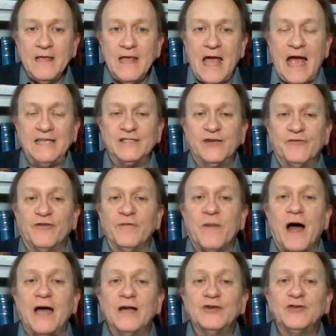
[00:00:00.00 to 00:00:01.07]
as a
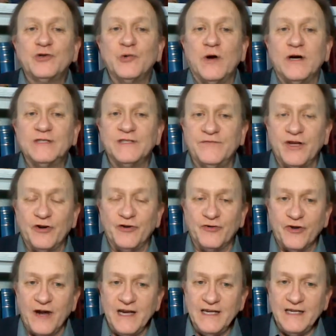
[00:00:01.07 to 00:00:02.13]
reminder to us of their
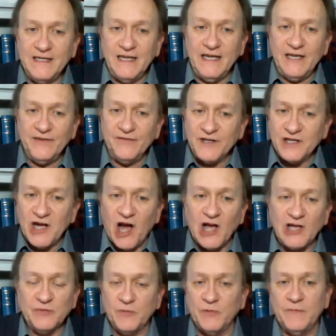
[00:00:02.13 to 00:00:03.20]
great need of the
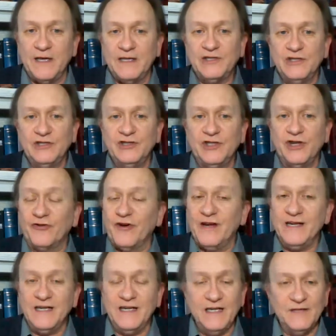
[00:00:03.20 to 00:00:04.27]
gospel message, their
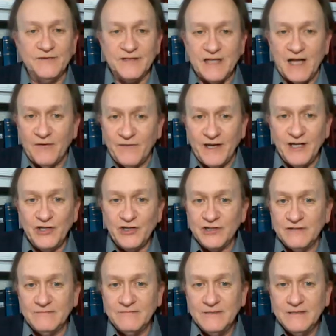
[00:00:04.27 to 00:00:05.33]
great need of
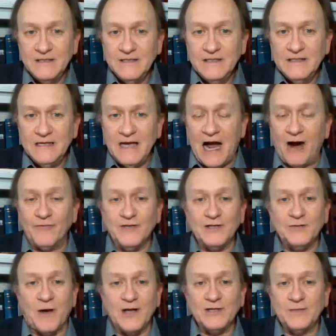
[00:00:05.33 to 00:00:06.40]
salvation. Our
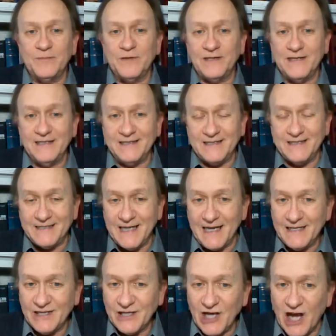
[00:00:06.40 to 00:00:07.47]
responsibility is to
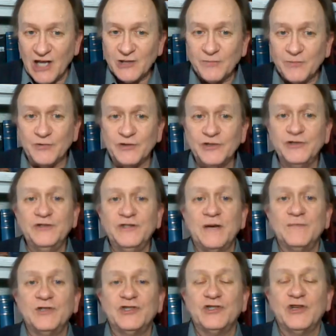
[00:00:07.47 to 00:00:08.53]
take the gospel to
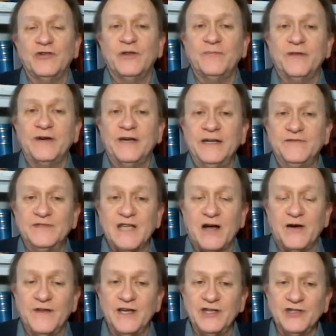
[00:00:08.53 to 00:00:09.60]
them and show them their need of
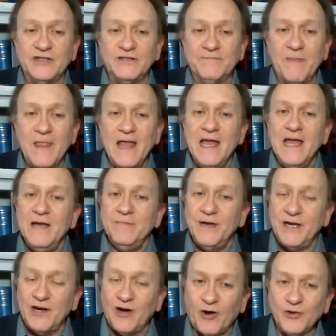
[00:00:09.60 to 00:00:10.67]
salvation,
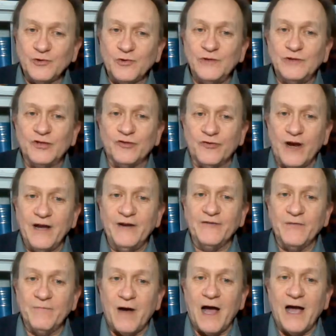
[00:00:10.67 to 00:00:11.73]
but it also is a great
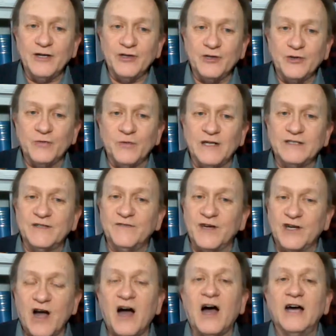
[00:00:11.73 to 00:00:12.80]
reminder to us of a
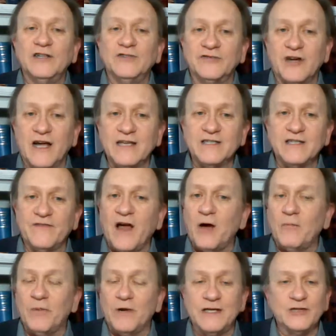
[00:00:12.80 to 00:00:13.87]
contrast of how
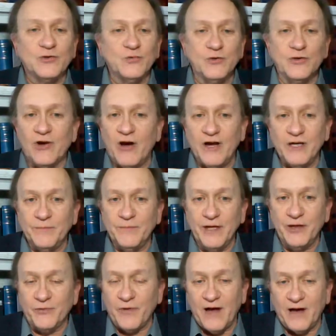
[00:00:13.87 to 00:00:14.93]
blessed we're going to be
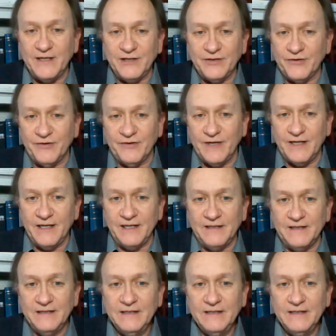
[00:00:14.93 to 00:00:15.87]
throughout eternity